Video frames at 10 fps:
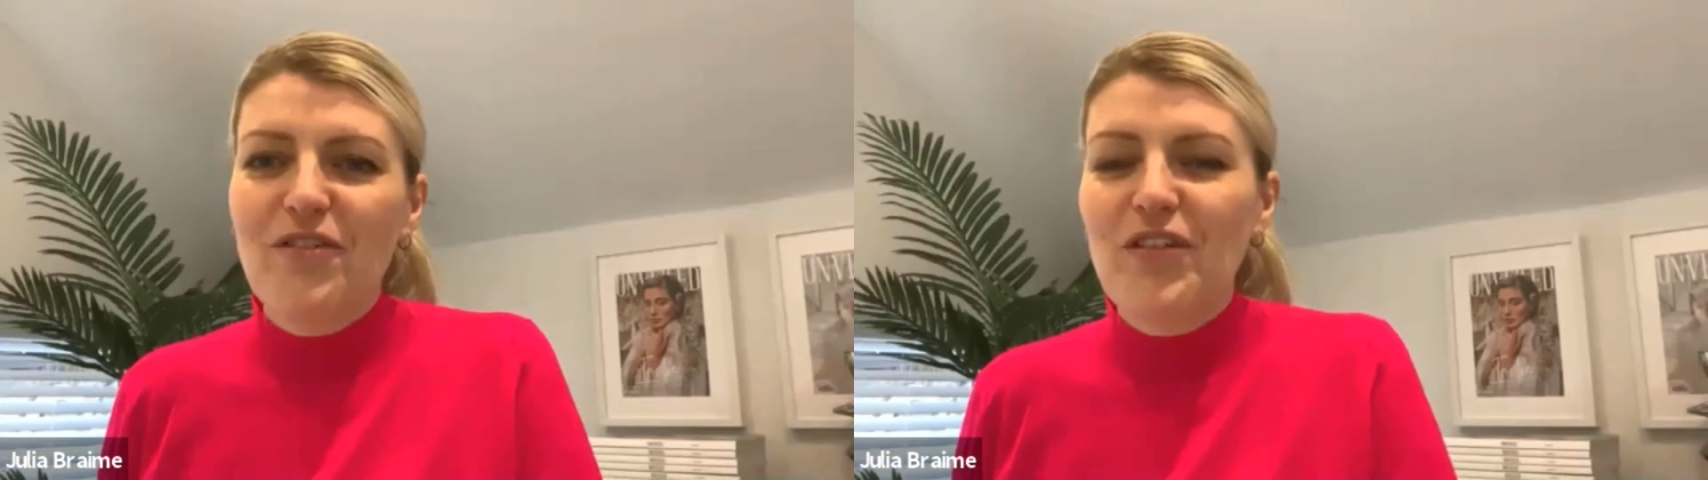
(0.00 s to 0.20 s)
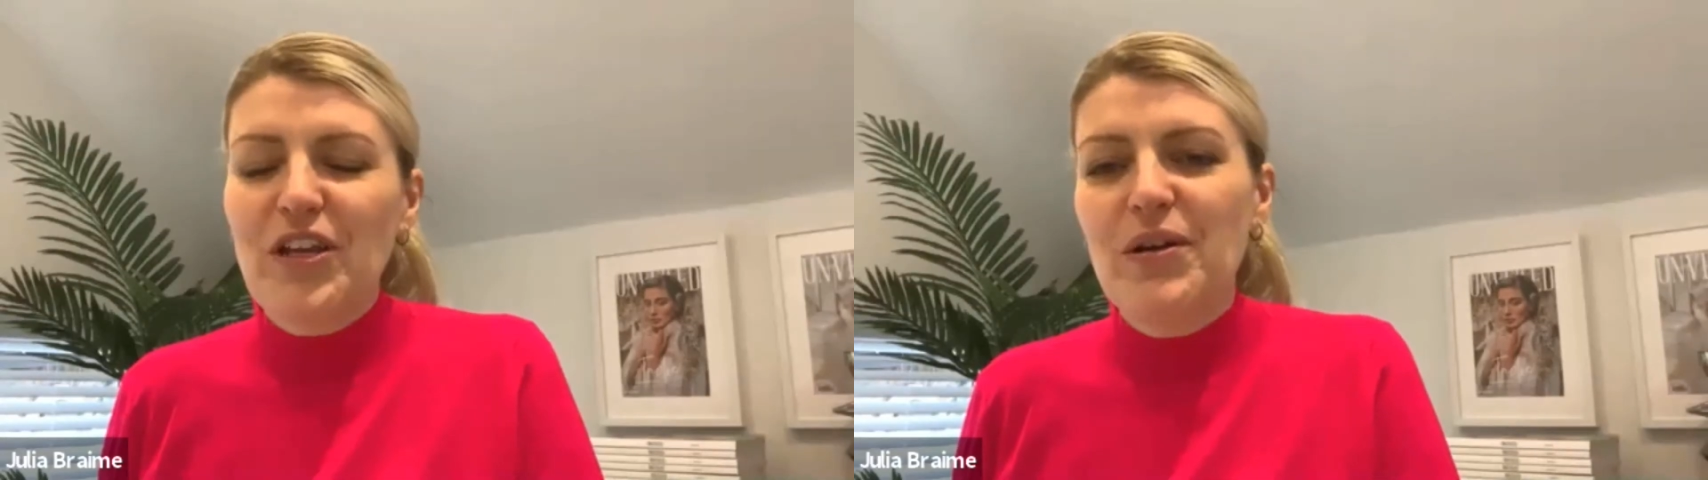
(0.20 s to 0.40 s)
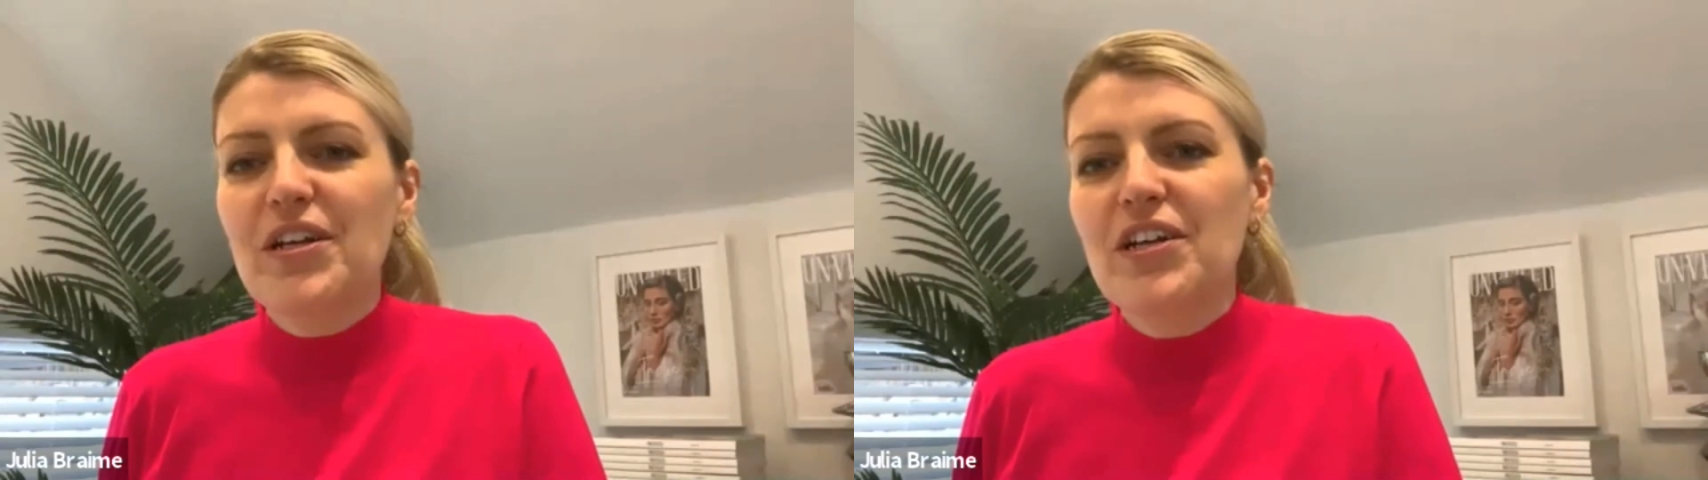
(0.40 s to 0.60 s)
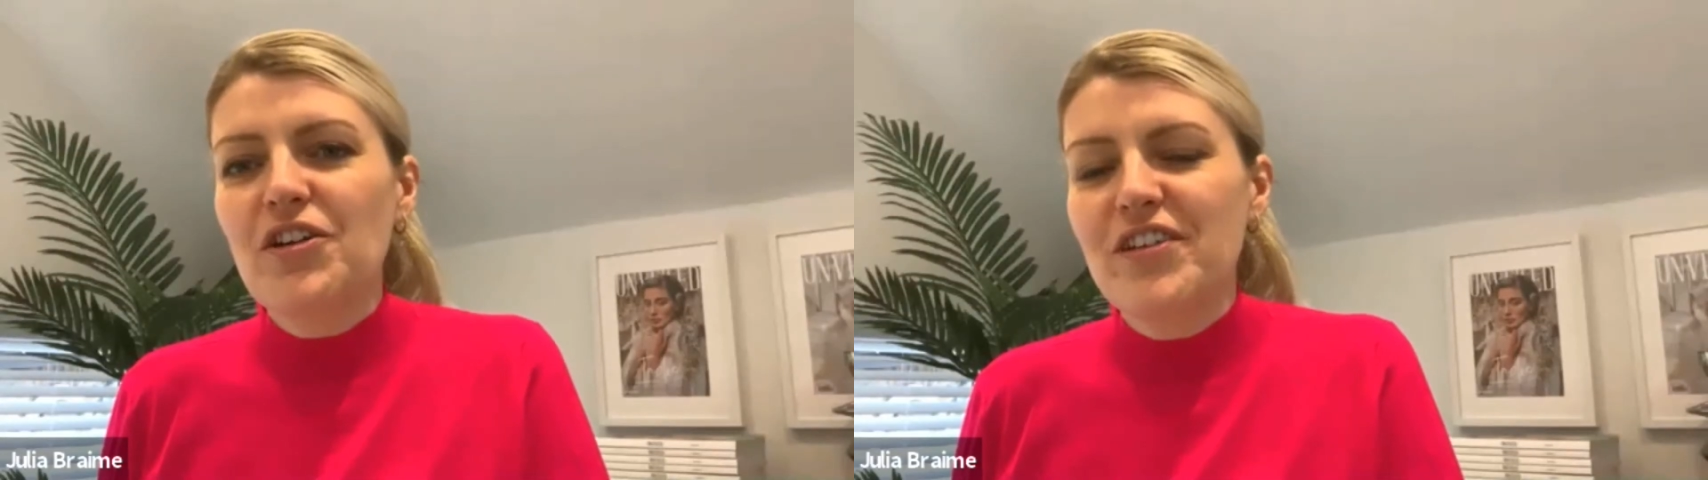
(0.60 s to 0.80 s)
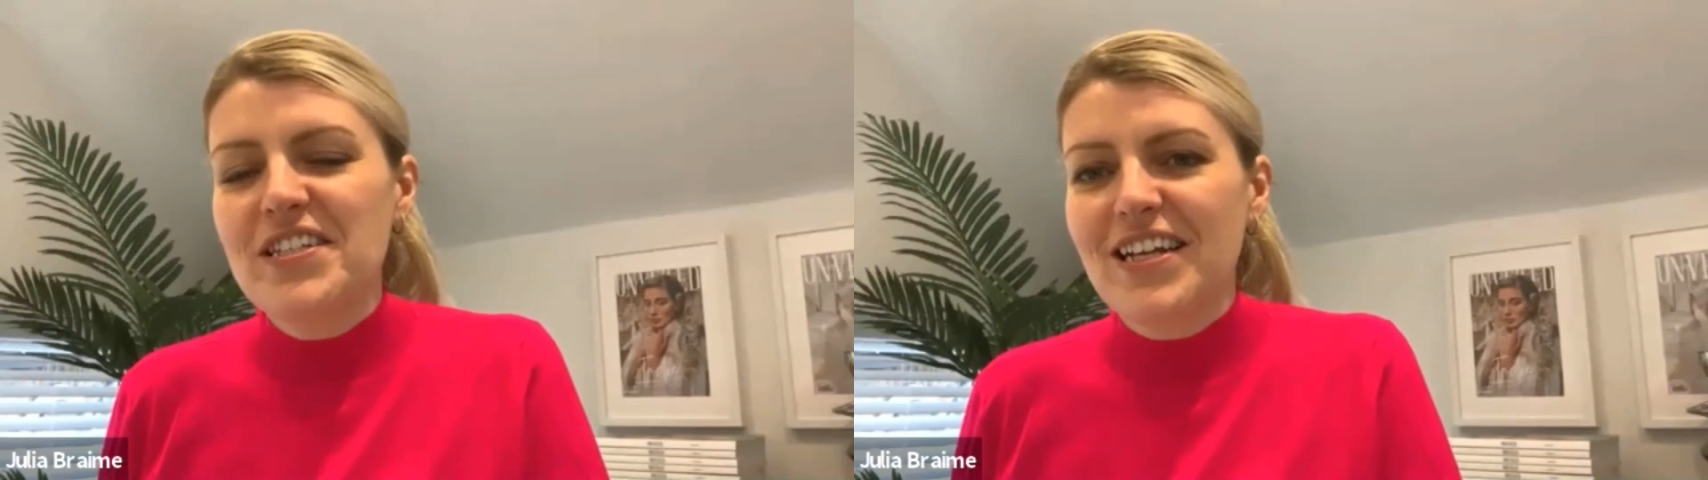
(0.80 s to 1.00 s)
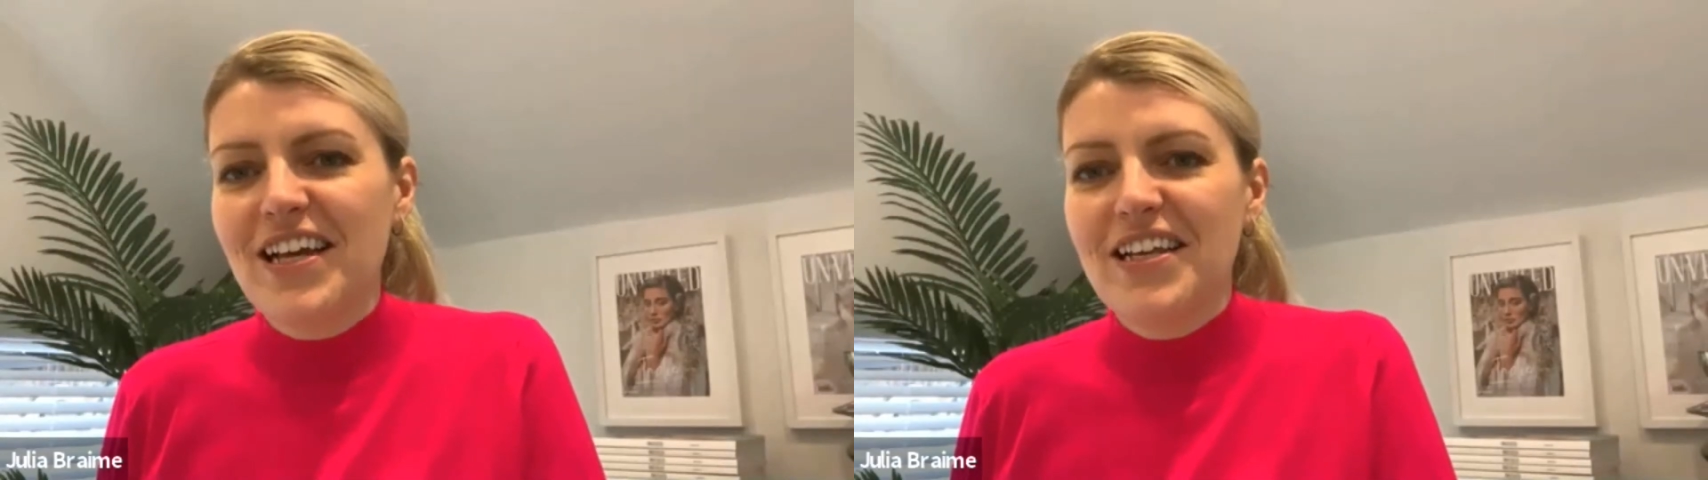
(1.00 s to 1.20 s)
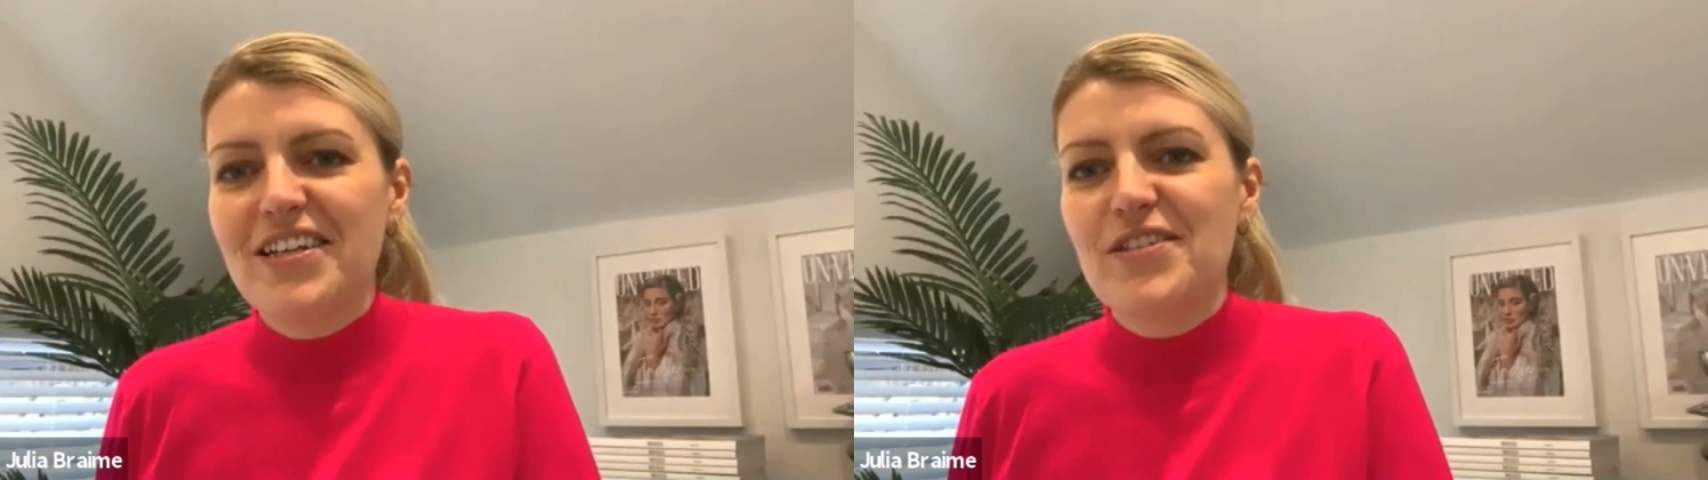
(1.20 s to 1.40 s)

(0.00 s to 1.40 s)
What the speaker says: venue, and Chris and Annie are